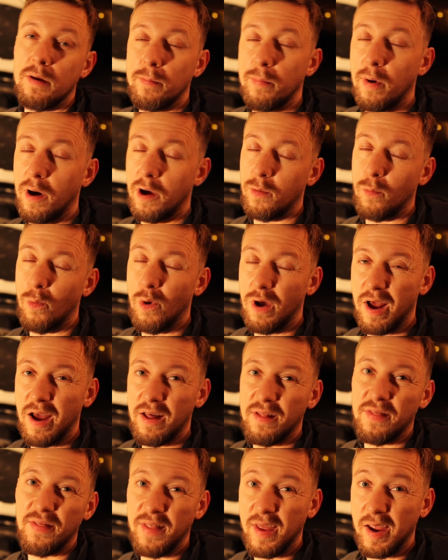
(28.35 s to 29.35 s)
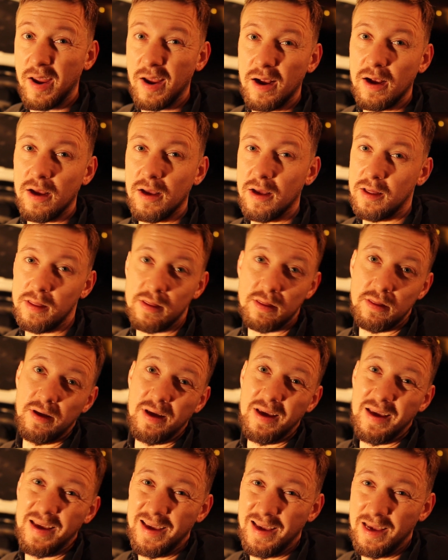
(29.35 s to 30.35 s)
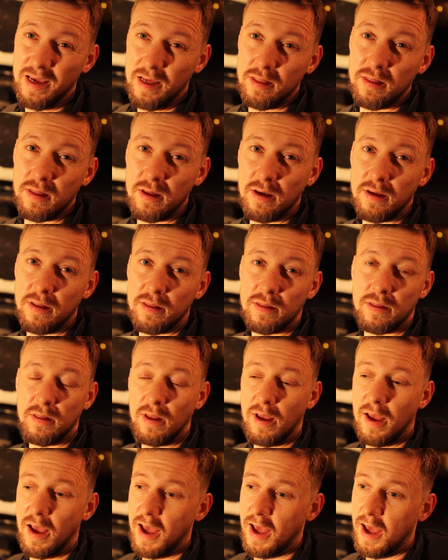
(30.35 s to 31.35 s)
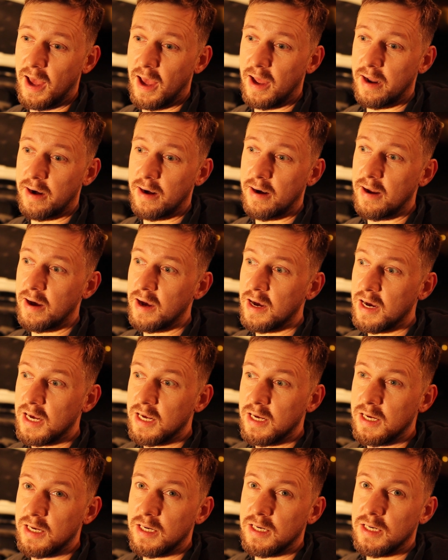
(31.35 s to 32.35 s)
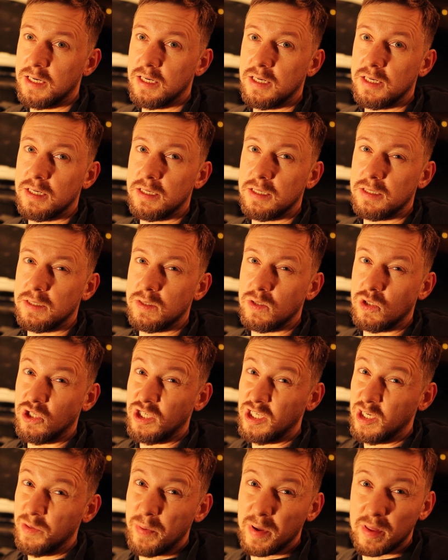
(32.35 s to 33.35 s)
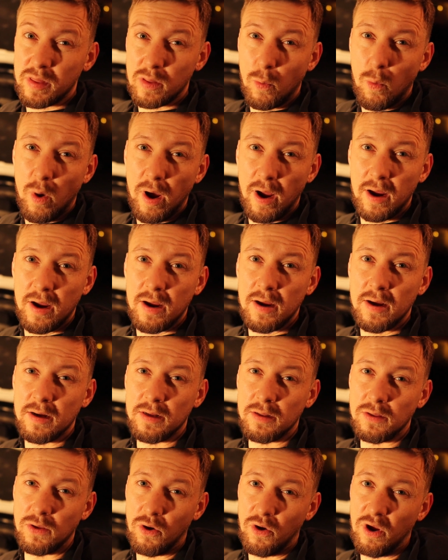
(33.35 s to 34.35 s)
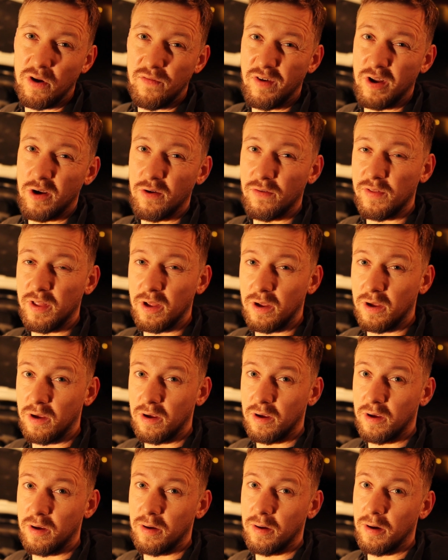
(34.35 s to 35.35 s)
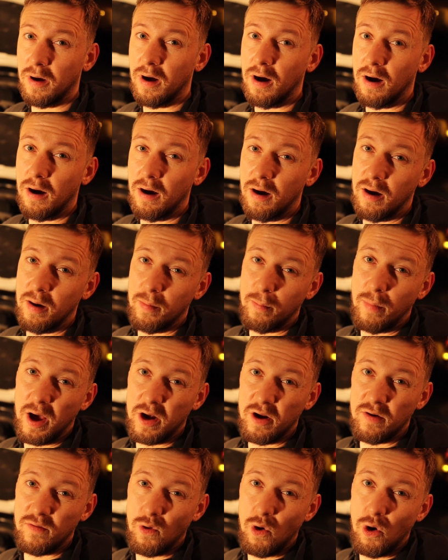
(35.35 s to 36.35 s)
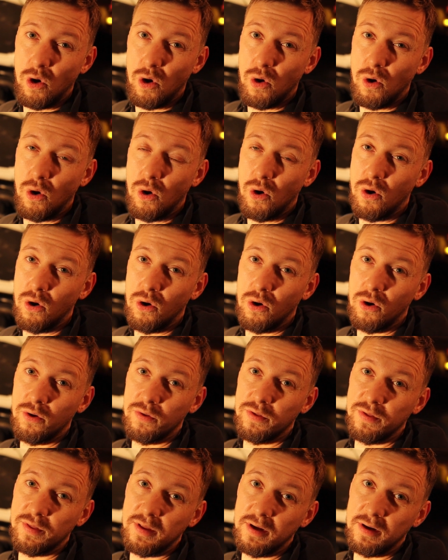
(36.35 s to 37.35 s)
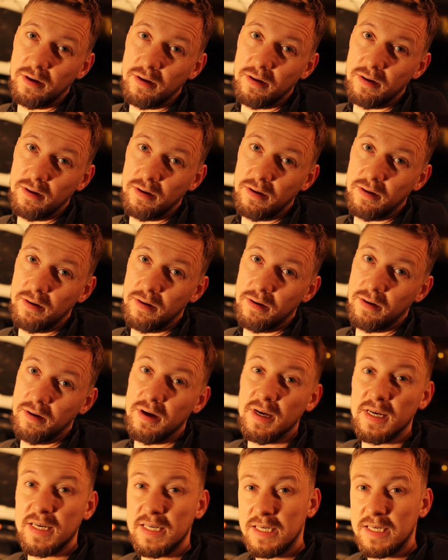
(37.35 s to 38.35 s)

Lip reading: But what I think is the easiest and cheapest way to get rid of the body roll on the